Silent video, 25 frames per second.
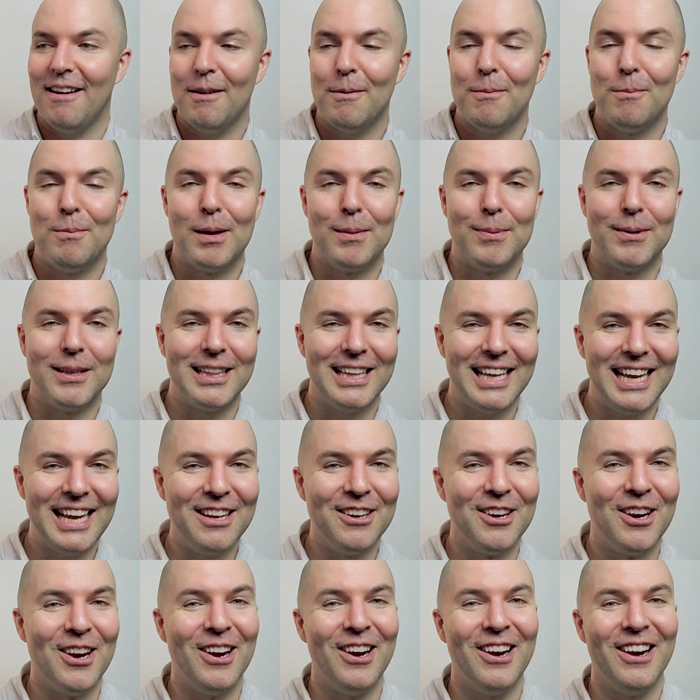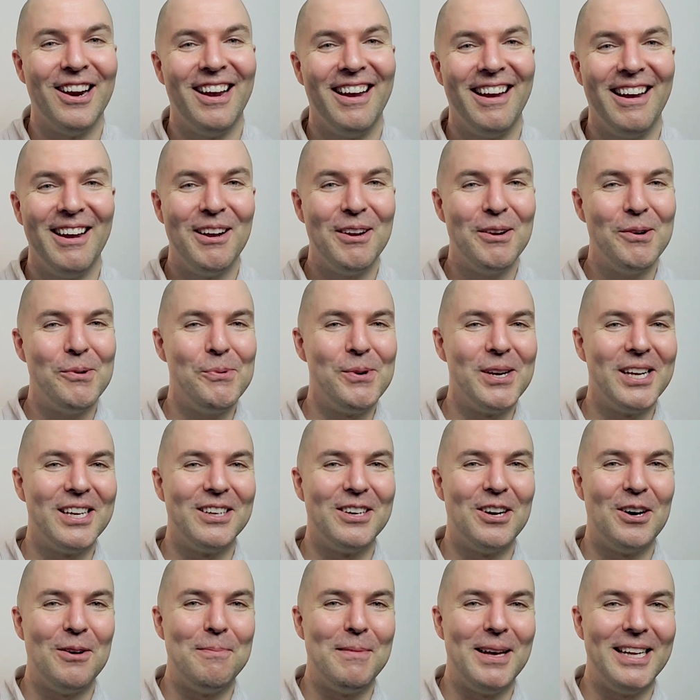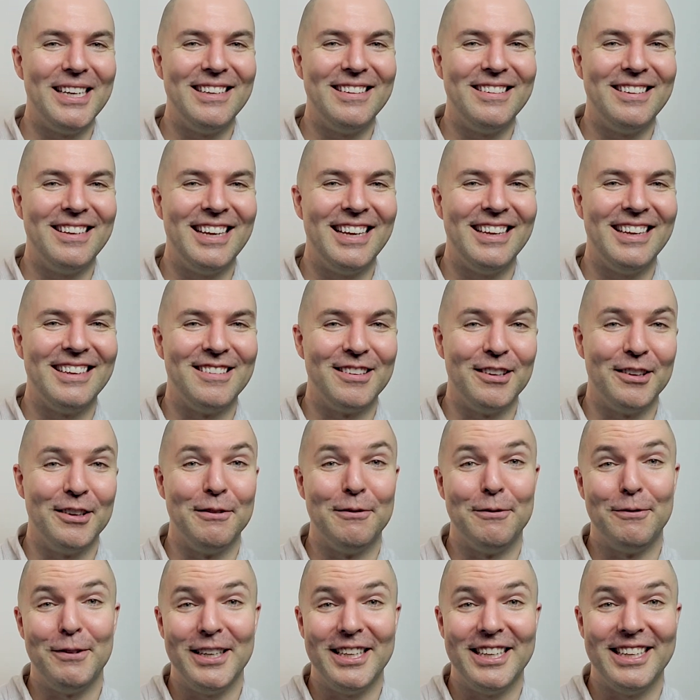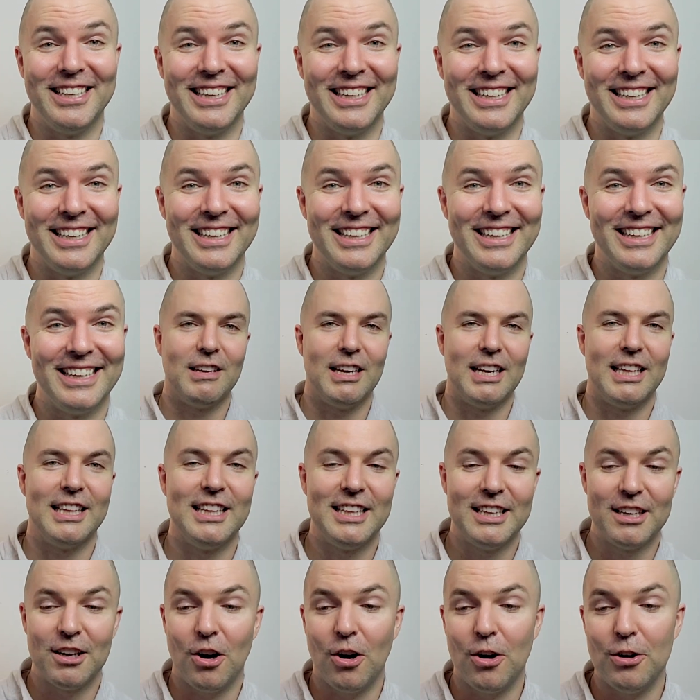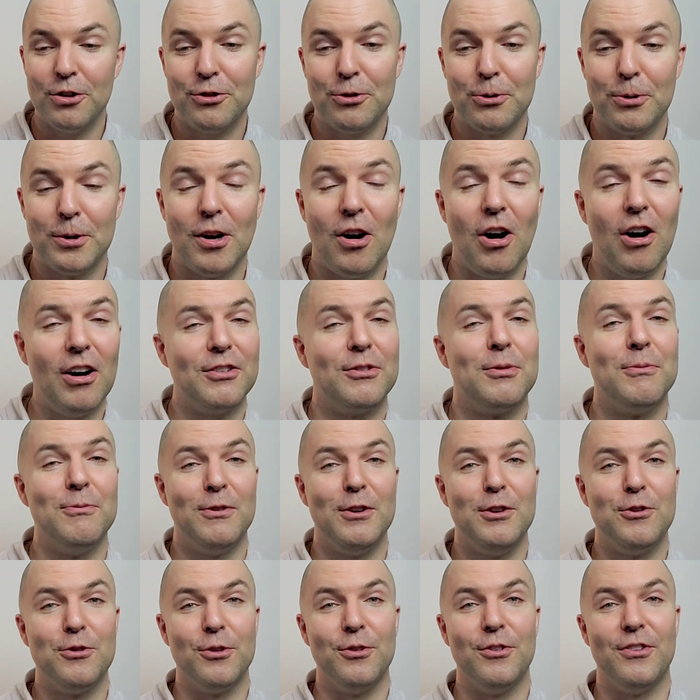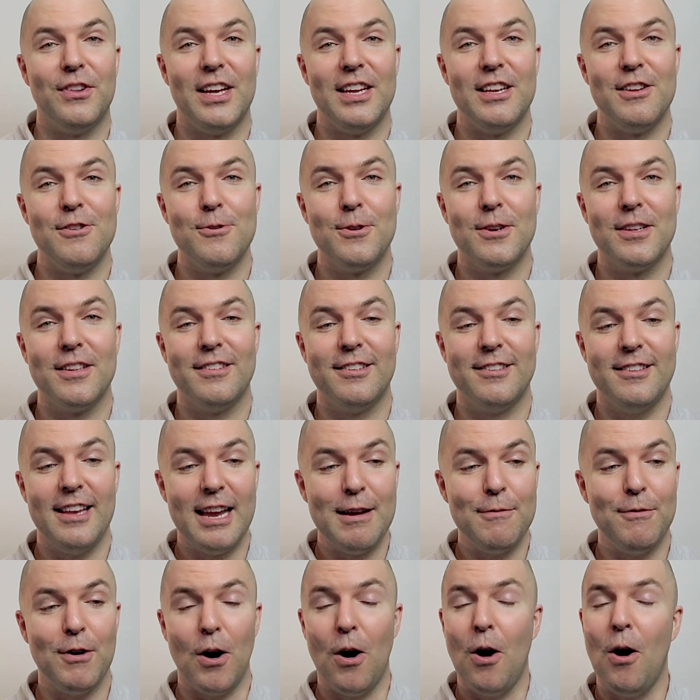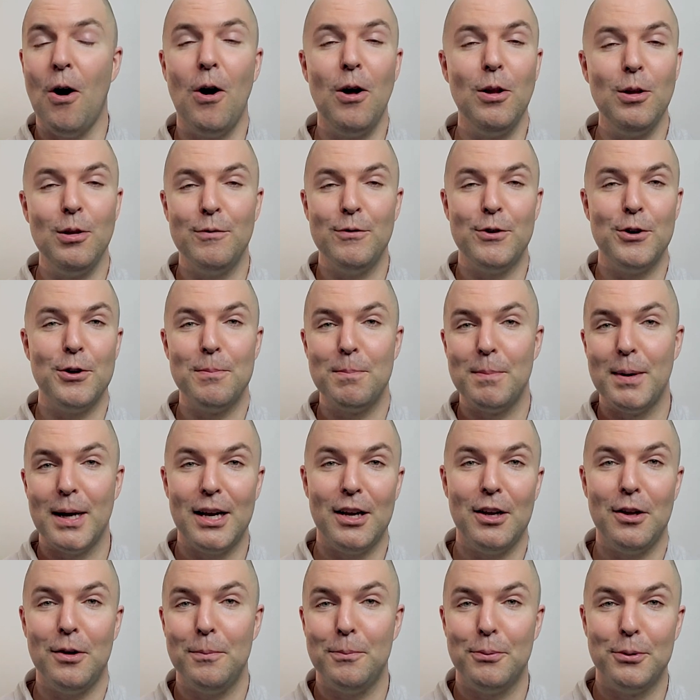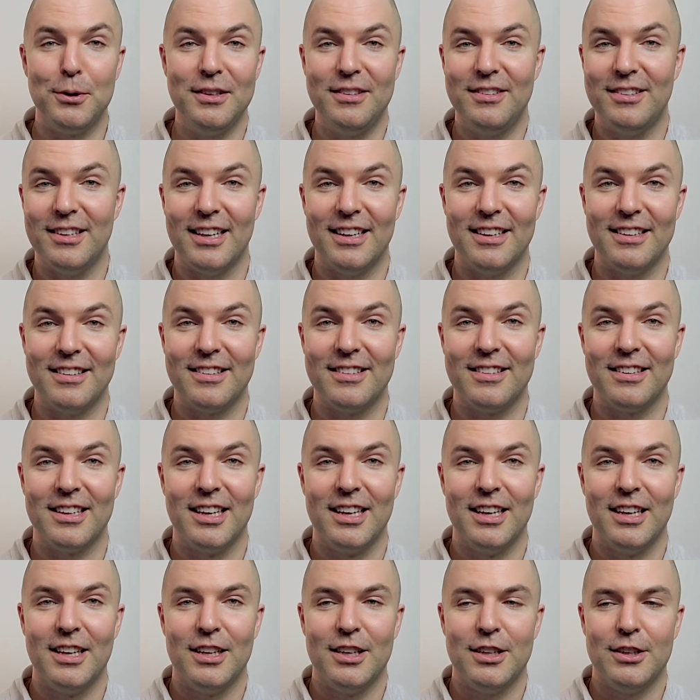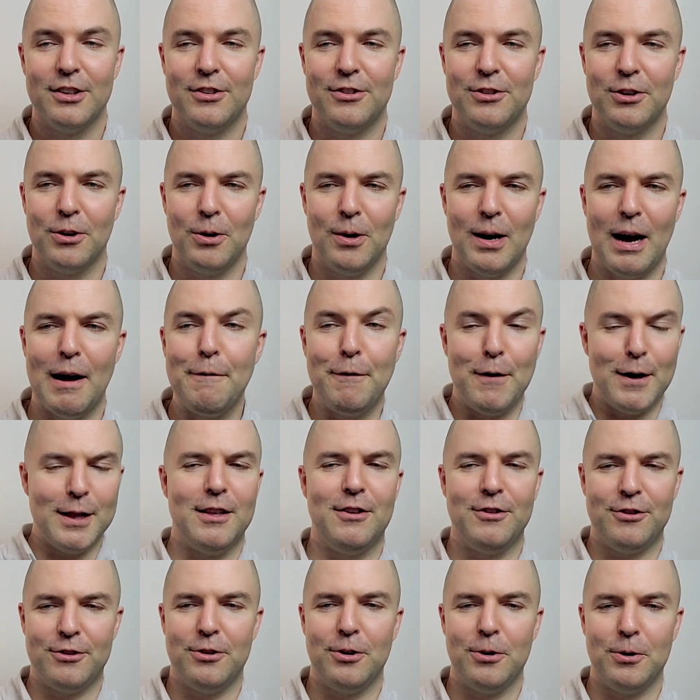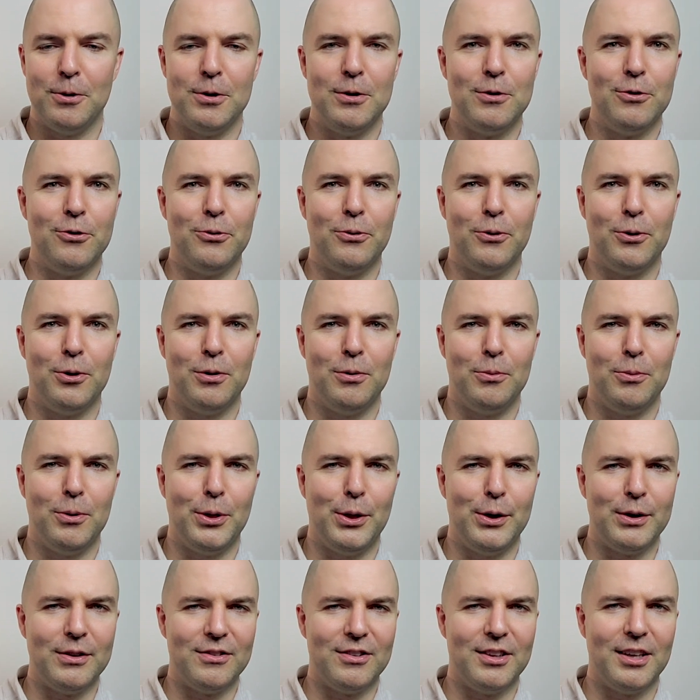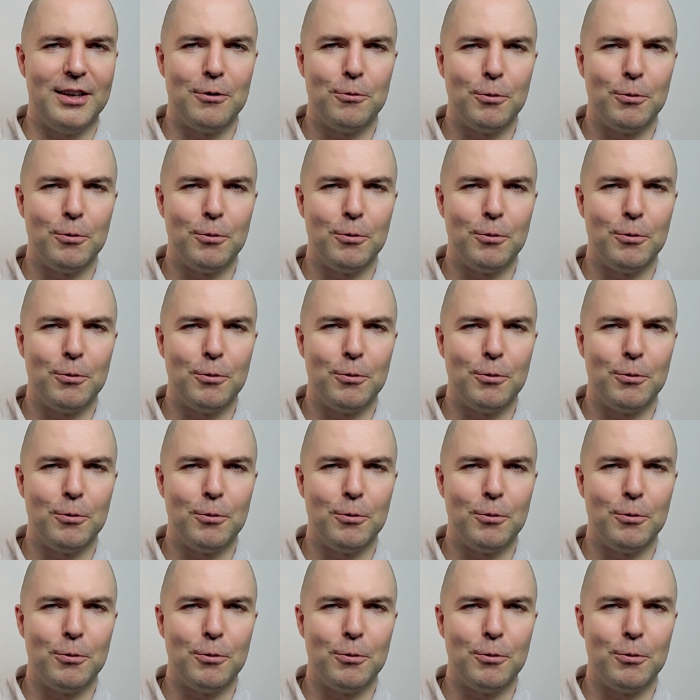maybe later, we could all meditate until infinity. And then also an awesome feature is that you can save all of your bell presets. So I find this so useful with things like